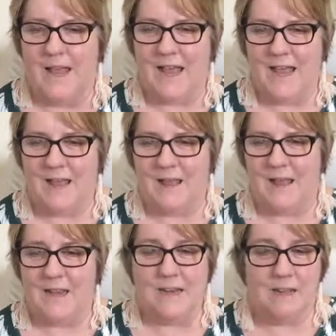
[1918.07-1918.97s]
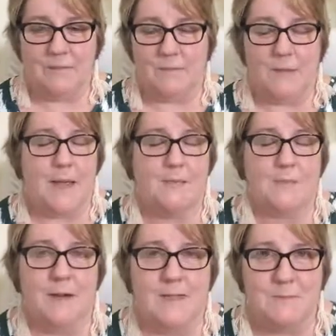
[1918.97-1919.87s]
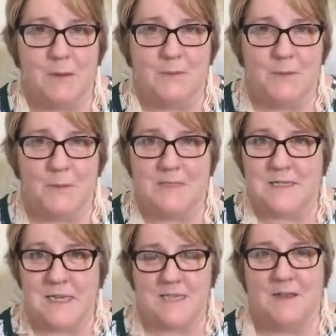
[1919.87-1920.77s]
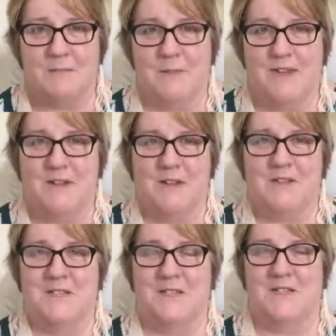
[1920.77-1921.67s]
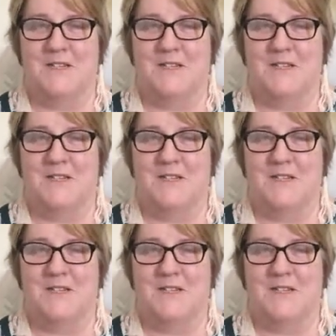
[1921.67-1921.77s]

and even perhaps raise my voice. Yes, I've been known to do